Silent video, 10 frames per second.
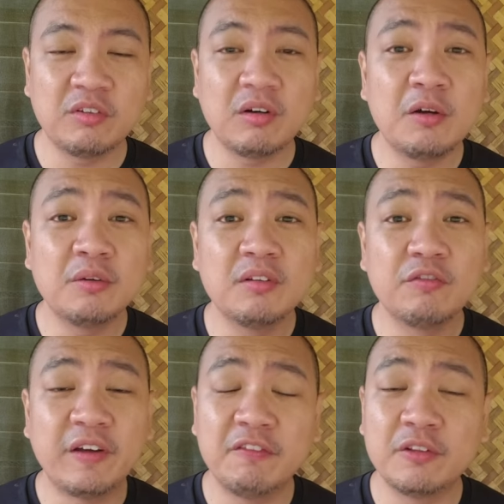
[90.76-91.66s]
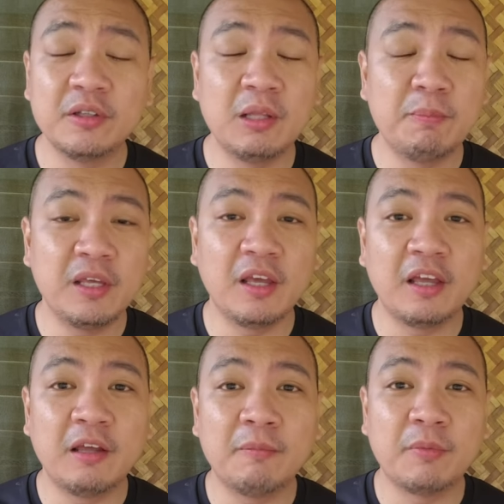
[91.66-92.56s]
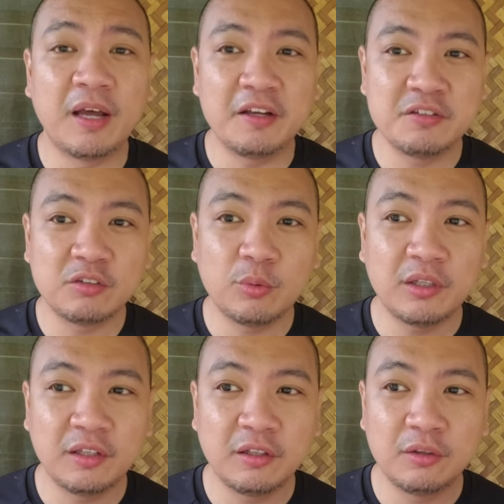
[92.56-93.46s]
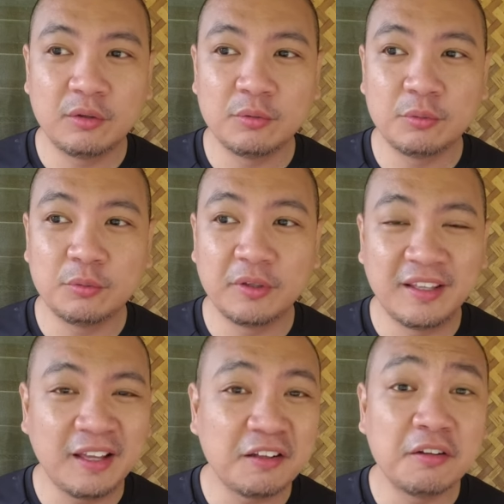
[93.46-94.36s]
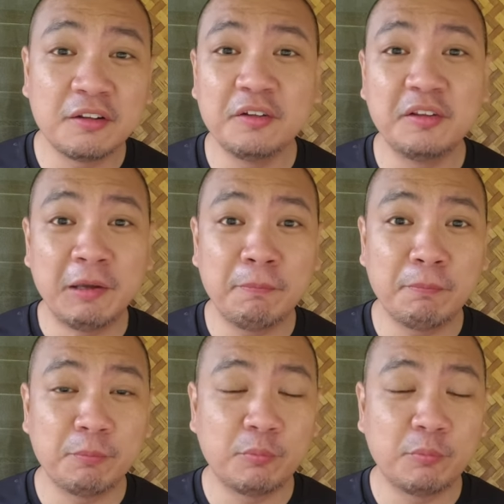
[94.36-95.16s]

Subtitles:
it was around 5:30 p.m. I just wanted to get another dip